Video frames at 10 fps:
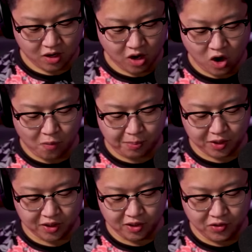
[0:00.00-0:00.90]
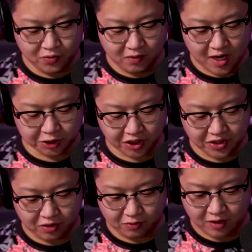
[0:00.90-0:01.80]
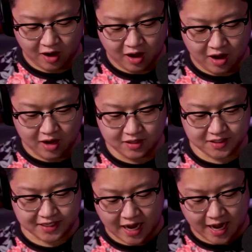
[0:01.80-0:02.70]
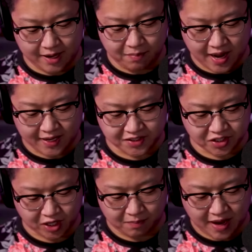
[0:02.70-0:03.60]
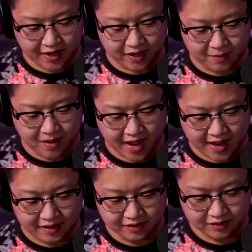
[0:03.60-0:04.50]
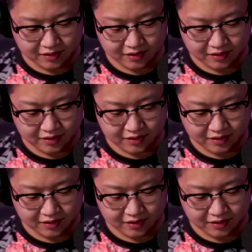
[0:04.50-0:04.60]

Oh, balloon rush on the wrong side, my sir, my good man.